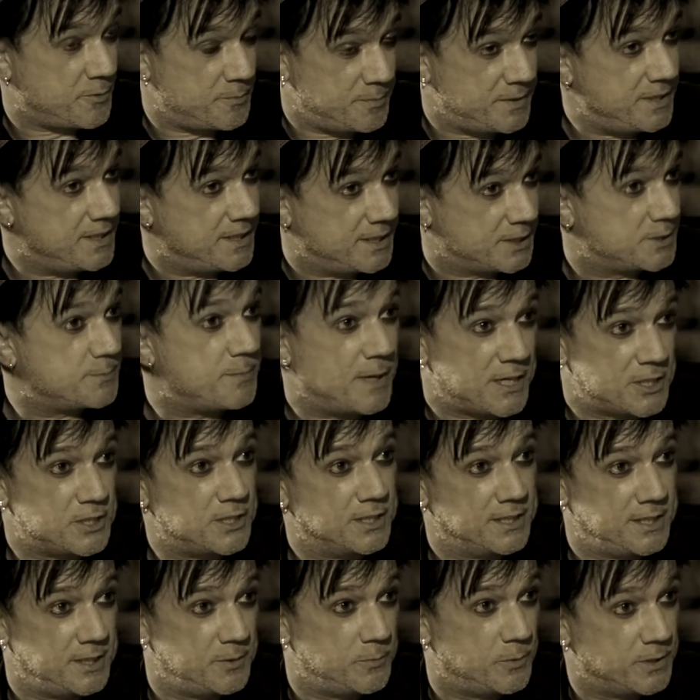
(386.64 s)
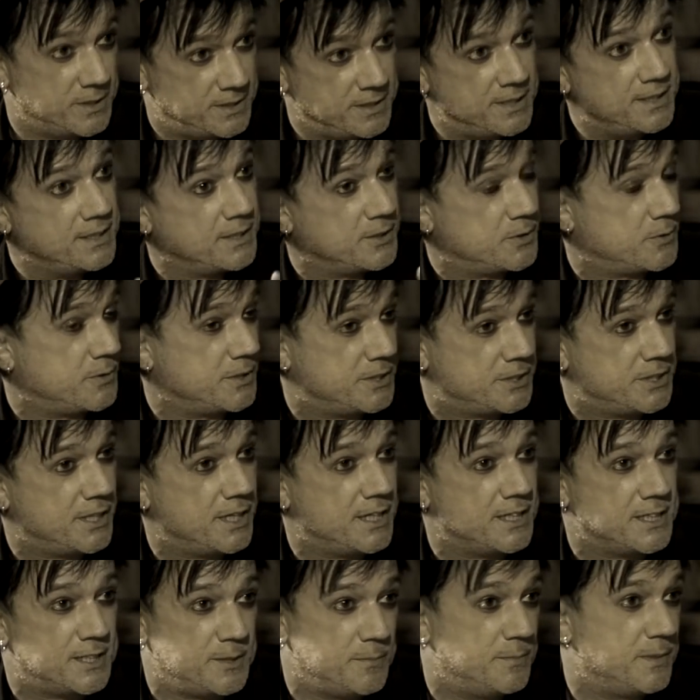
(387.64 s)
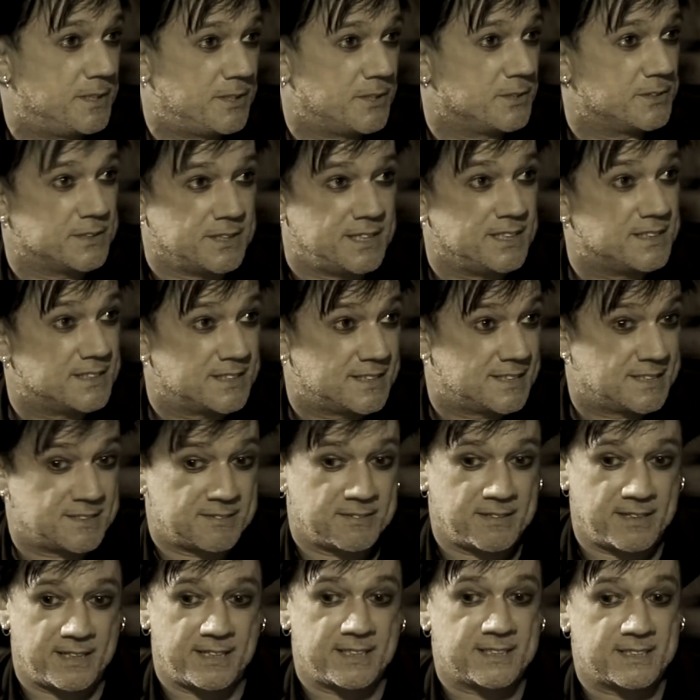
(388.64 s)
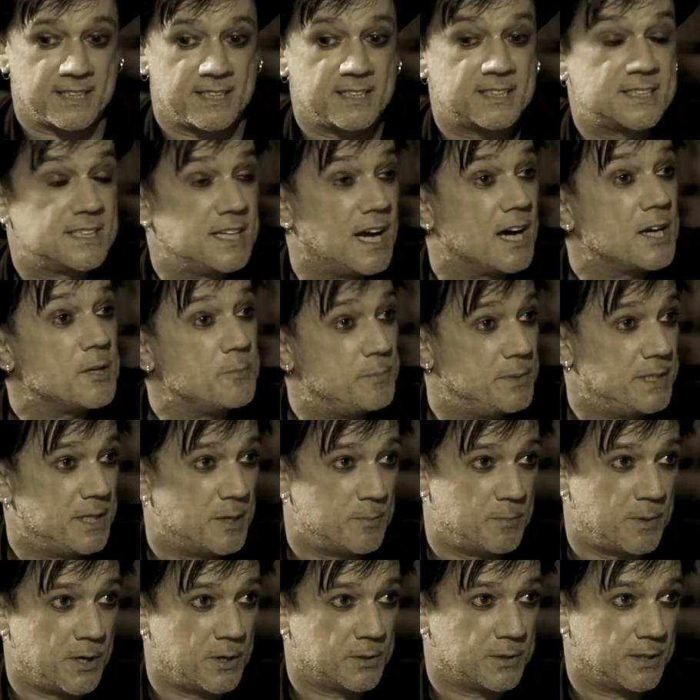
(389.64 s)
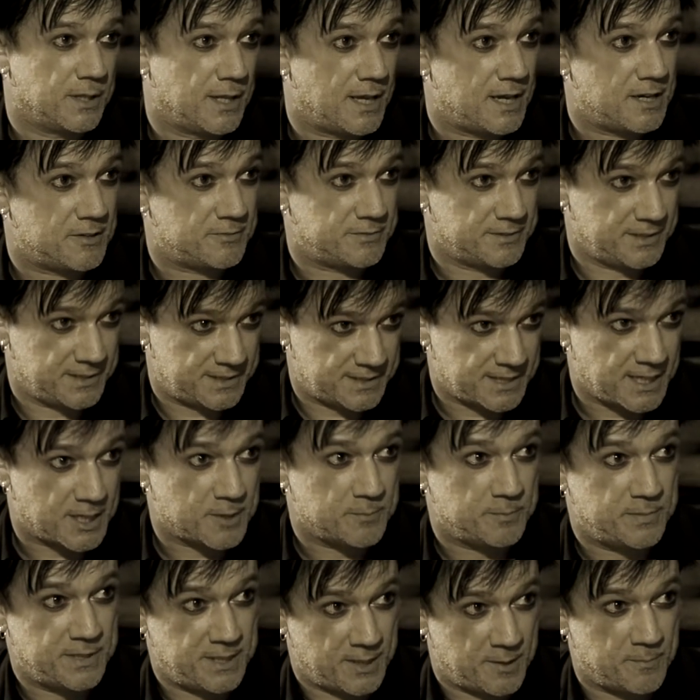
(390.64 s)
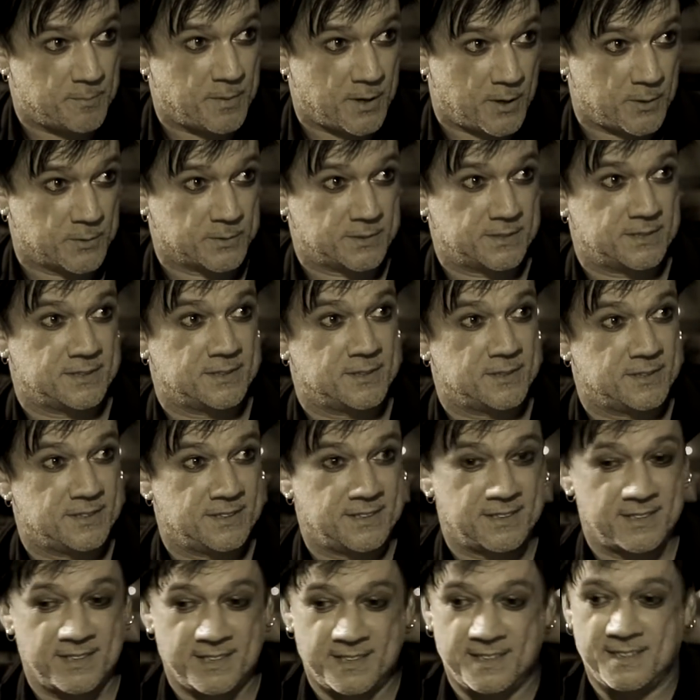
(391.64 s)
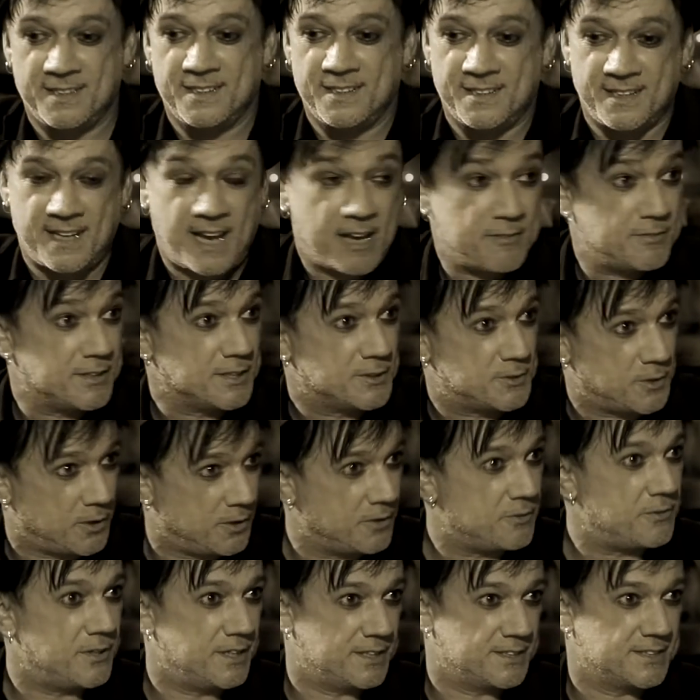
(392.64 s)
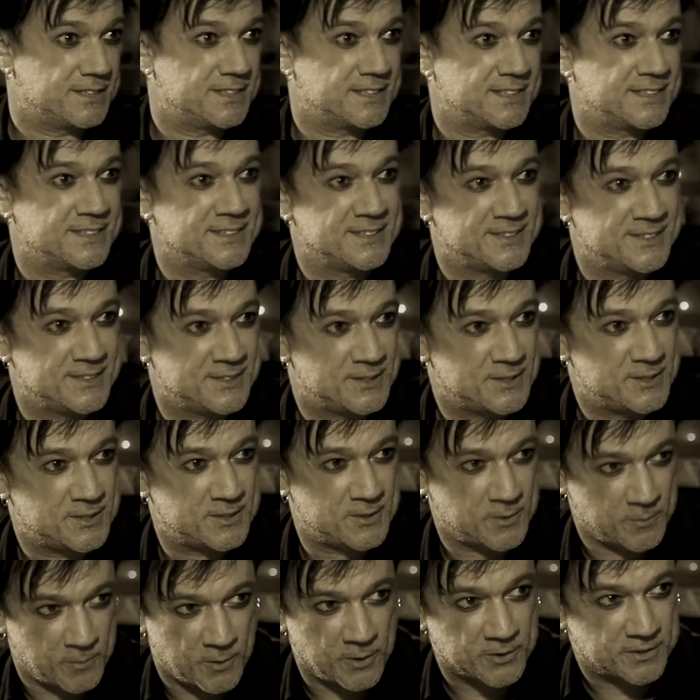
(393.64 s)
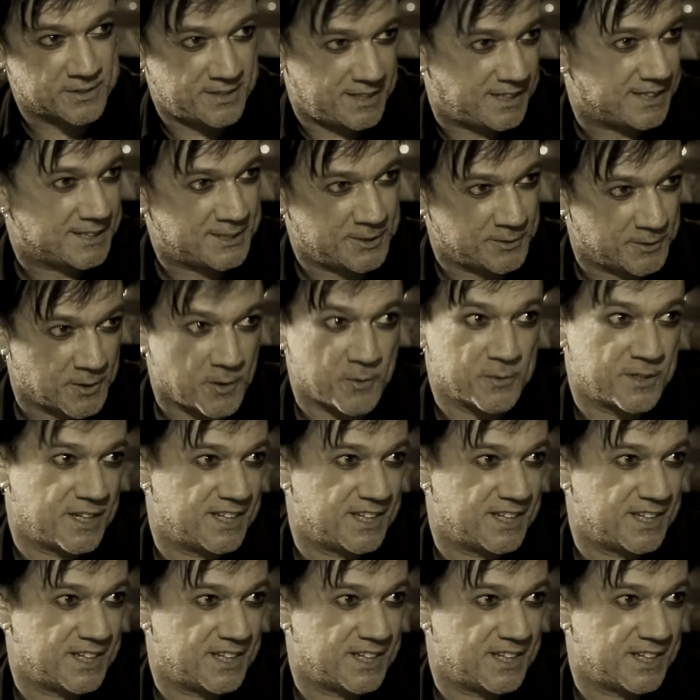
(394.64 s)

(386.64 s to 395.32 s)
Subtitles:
me, especially within Christianity, because it's got to be about love, and it's got to be about having tolerance toward things you don't